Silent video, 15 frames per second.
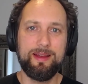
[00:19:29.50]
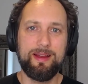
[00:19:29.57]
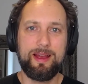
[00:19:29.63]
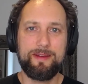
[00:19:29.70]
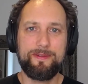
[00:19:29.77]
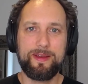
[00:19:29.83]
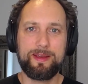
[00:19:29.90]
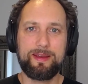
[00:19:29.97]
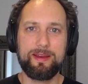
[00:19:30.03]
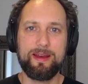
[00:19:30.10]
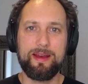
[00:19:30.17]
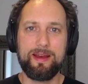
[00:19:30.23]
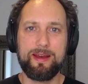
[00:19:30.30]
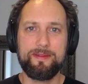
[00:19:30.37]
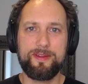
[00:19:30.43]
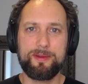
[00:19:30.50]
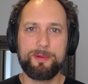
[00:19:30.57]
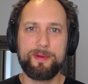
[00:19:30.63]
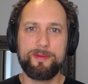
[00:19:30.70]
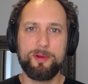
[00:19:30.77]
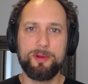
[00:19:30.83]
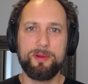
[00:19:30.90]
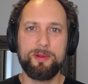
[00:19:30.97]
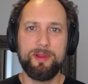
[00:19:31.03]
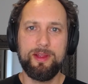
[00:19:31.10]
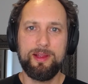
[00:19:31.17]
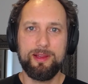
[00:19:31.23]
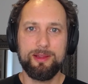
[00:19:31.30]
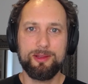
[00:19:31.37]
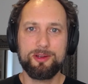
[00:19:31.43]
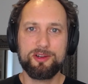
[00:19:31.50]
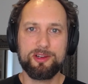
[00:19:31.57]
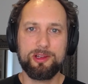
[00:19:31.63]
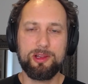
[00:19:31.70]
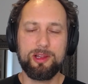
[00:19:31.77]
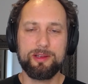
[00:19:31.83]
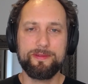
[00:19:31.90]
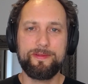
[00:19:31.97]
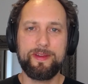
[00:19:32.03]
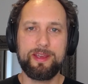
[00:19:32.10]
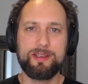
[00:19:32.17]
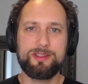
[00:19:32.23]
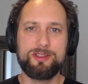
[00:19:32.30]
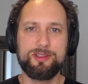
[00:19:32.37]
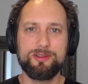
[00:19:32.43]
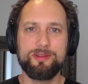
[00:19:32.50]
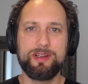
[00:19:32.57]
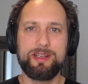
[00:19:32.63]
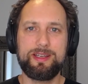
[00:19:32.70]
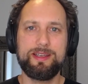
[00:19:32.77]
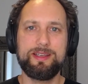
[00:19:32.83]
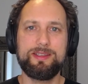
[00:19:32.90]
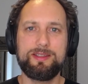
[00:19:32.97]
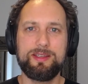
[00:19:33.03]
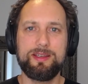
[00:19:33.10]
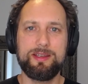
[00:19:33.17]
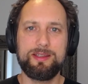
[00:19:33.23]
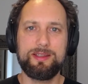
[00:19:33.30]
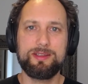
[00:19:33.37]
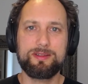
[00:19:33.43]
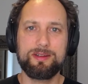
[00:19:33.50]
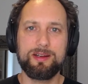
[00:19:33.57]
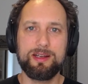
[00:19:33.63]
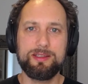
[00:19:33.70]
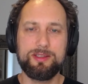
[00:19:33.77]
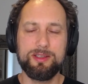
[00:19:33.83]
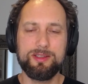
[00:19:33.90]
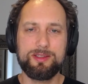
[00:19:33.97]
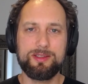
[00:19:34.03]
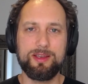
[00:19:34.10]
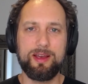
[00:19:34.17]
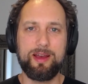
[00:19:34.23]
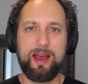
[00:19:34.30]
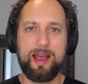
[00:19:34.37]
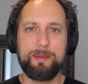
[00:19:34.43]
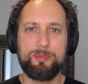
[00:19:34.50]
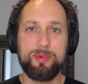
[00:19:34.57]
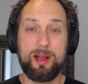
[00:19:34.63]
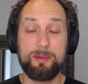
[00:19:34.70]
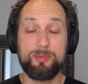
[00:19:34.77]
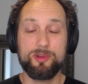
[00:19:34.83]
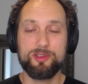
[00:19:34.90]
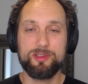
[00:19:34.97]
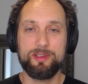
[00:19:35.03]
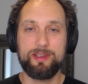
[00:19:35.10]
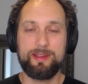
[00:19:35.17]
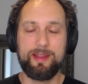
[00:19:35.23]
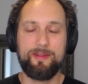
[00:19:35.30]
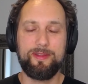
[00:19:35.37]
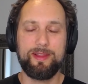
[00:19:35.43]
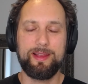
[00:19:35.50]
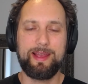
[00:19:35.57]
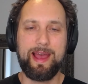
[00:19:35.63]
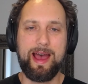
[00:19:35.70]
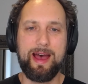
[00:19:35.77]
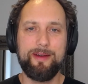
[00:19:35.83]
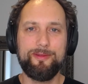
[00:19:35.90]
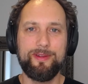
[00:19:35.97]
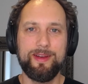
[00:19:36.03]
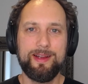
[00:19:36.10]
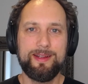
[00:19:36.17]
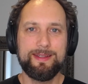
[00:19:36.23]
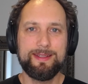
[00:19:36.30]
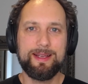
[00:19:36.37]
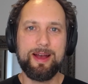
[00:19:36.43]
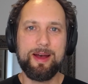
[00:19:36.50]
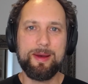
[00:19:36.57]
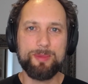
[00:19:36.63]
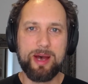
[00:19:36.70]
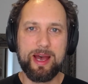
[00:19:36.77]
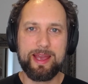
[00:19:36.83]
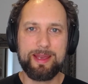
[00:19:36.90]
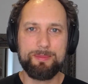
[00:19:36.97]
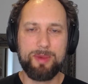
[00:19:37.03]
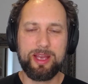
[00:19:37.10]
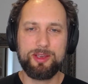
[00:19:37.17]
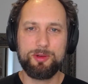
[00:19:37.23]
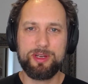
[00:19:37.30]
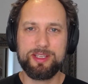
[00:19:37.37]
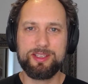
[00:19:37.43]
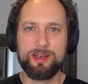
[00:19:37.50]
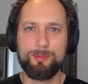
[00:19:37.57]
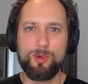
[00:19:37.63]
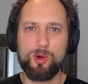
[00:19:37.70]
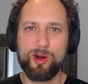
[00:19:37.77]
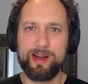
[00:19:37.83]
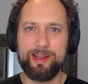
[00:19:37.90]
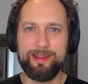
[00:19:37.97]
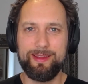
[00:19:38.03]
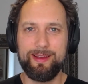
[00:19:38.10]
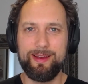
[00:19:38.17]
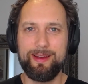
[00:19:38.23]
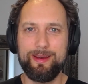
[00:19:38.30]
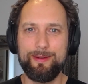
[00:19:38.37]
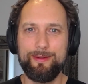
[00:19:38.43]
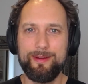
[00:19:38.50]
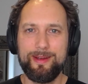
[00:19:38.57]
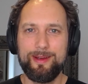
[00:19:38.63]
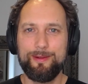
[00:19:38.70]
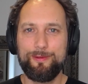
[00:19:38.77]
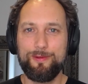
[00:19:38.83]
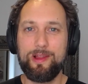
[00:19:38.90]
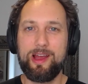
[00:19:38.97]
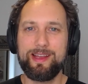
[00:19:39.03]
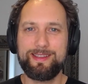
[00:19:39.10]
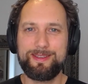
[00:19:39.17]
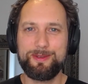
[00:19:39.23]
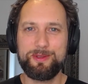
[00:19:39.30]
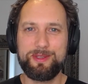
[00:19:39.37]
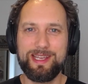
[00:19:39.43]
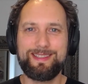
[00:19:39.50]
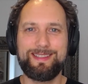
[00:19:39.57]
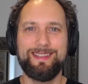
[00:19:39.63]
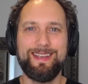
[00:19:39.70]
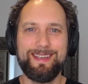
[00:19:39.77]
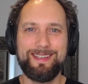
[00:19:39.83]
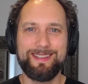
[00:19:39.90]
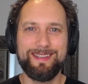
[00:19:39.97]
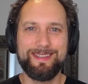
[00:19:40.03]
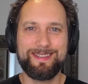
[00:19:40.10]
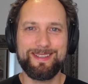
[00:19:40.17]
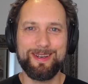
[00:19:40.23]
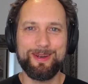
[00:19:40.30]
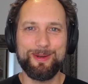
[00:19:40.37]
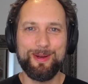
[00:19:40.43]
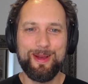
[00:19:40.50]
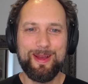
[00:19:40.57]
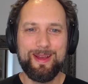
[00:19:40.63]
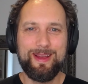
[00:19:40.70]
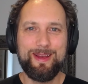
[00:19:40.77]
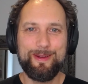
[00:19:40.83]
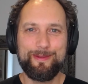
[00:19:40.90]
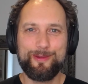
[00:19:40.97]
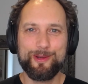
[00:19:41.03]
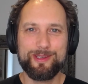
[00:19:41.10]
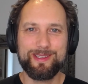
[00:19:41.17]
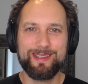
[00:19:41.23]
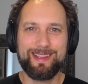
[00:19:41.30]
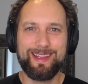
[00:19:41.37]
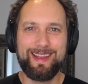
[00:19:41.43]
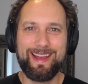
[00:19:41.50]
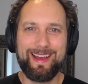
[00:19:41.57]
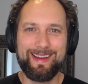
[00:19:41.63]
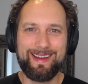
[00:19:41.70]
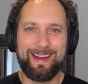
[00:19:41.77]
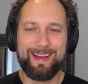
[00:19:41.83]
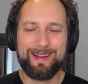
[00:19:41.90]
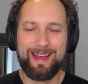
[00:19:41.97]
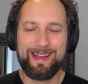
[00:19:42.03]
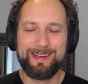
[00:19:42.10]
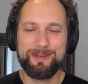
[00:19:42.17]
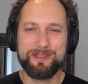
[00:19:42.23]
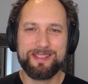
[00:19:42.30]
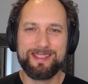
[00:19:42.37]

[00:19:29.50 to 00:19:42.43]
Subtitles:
I think we've all learned a lot of things during this crisis. I personally definitely have. My units are more in fly to destinations, so Unfortunately, I don't see.